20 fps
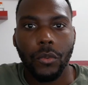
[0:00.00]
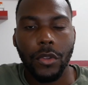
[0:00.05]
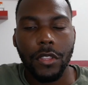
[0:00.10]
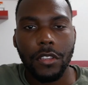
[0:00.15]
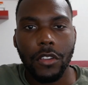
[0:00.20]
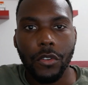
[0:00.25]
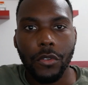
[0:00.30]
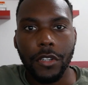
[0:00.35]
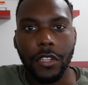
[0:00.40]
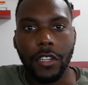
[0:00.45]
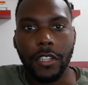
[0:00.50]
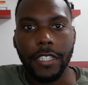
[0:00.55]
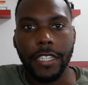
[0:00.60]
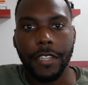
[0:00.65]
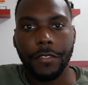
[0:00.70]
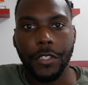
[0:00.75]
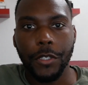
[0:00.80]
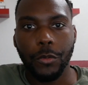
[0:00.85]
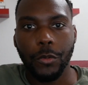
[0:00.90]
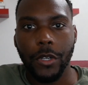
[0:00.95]
What's going on,
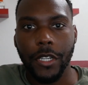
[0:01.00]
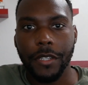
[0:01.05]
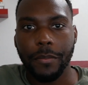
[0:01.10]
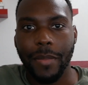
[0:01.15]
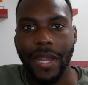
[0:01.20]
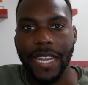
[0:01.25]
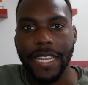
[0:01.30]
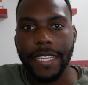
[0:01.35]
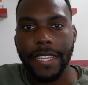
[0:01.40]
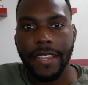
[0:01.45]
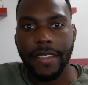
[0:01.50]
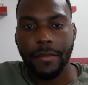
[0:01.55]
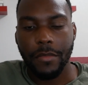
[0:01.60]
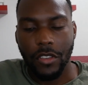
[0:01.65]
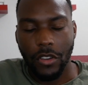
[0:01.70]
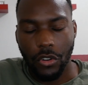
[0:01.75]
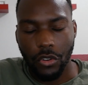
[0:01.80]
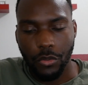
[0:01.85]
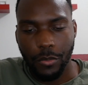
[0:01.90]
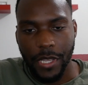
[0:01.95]
everyone? My name's
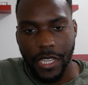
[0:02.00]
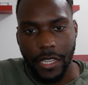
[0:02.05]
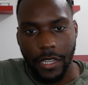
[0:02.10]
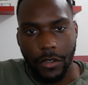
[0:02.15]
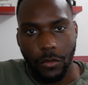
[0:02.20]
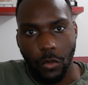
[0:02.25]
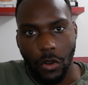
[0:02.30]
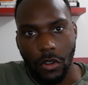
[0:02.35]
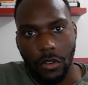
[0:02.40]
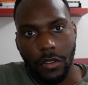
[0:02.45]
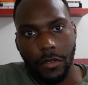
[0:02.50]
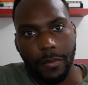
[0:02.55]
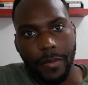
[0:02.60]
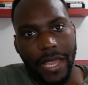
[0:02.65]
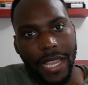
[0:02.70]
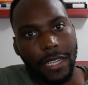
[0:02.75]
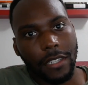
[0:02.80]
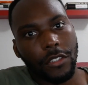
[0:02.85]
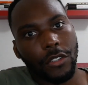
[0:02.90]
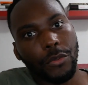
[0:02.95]
Obi, and welcome
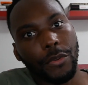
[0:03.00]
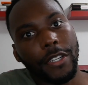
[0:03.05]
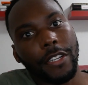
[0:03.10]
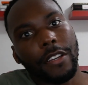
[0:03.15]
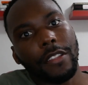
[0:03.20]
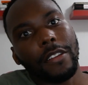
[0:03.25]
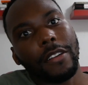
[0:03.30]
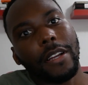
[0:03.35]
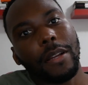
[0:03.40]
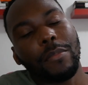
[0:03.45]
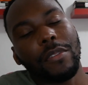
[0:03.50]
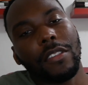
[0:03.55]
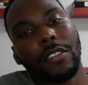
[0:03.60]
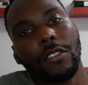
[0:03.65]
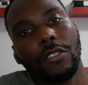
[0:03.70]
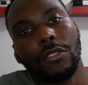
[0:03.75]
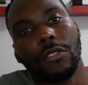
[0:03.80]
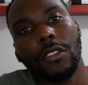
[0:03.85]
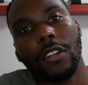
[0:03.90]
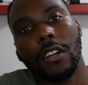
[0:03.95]
back to another
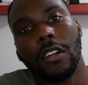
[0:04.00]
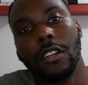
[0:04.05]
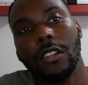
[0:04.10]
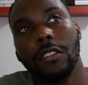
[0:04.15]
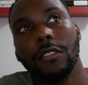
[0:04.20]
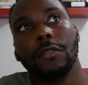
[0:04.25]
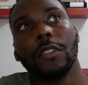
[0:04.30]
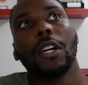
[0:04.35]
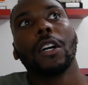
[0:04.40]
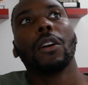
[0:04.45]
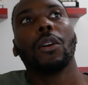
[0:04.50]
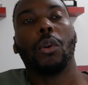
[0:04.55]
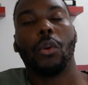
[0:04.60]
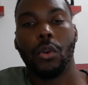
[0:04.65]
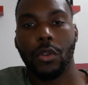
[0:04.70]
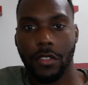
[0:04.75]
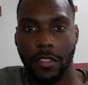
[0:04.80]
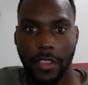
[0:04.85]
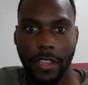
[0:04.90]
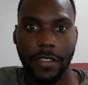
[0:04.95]
episode of
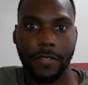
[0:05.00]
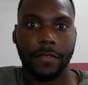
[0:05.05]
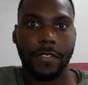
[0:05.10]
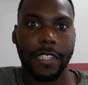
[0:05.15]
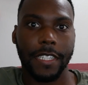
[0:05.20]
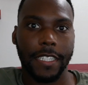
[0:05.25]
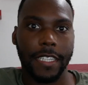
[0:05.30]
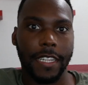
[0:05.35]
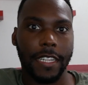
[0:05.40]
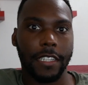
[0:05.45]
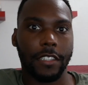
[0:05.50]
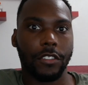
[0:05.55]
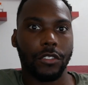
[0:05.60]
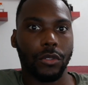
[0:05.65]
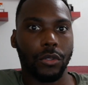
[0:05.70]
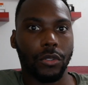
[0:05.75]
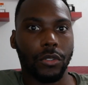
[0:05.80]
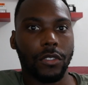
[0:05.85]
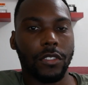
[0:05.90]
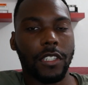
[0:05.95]
Courtside
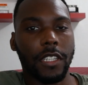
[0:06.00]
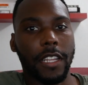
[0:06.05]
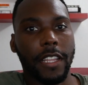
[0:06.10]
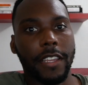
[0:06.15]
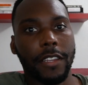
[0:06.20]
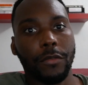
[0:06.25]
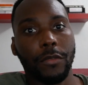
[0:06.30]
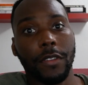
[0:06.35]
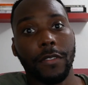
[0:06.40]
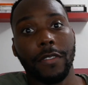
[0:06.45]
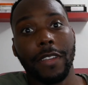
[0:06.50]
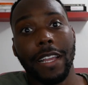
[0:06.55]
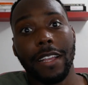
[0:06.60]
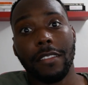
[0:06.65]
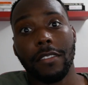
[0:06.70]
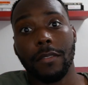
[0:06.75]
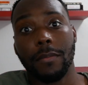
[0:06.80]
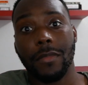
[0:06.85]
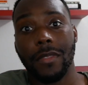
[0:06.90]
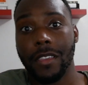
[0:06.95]
Financial. Today, we've got
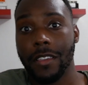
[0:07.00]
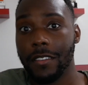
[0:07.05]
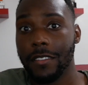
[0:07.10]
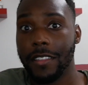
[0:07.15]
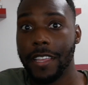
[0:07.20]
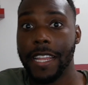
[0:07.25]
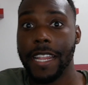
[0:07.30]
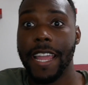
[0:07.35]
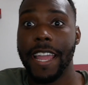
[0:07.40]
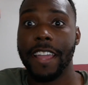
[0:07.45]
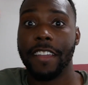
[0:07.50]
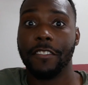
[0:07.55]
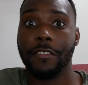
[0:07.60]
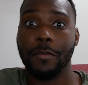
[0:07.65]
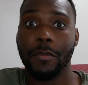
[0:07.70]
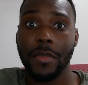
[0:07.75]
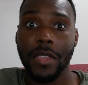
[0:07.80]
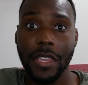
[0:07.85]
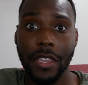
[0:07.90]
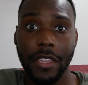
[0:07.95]
some things that have
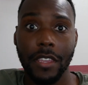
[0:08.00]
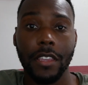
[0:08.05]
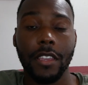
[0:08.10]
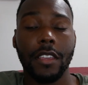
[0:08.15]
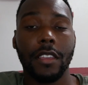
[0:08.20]
me